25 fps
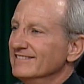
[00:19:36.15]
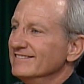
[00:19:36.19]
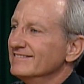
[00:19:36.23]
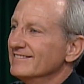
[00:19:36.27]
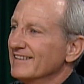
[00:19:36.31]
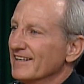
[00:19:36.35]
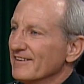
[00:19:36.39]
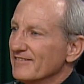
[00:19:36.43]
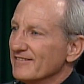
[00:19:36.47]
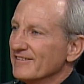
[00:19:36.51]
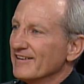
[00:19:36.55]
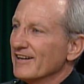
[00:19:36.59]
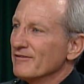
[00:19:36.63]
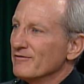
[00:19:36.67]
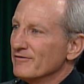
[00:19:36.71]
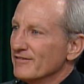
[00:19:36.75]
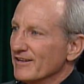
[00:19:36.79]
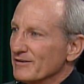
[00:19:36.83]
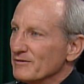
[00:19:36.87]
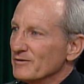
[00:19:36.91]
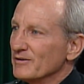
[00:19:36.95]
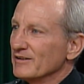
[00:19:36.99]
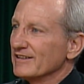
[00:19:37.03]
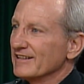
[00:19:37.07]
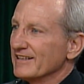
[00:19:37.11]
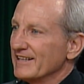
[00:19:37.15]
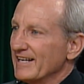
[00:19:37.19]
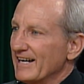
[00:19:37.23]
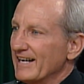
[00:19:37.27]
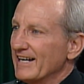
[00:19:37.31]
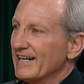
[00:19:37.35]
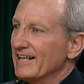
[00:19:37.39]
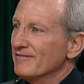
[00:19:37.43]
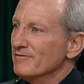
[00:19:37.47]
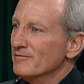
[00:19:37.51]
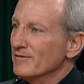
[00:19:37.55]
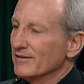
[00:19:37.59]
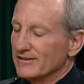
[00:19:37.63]
They really
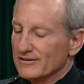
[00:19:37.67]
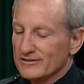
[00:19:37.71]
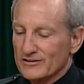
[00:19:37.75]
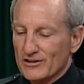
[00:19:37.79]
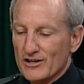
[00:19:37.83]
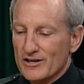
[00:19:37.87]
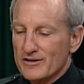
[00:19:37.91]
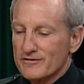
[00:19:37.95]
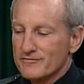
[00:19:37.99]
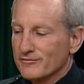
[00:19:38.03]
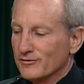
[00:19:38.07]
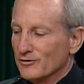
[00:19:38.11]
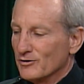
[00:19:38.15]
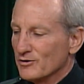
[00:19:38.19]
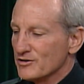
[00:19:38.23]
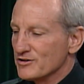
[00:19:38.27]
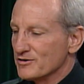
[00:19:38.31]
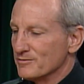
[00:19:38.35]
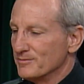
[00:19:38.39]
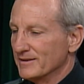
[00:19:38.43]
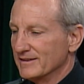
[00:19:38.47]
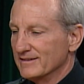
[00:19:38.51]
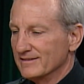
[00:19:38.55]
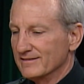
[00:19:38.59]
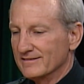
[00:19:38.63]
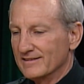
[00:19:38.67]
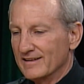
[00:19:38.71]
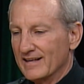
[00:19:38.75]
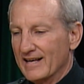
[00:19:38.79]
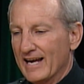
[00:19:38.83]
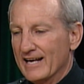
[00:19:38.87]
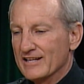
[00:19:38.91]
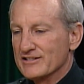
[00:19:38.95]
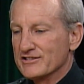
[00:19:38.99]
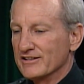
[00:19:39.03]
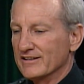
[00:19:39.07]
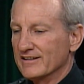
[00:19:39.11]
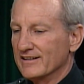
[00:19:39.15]
have. Law enforcement
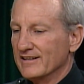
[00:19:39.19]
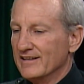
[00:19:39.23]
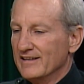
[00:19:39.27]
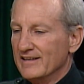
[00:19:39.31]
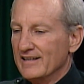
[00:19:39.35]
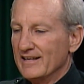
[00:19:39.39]
as a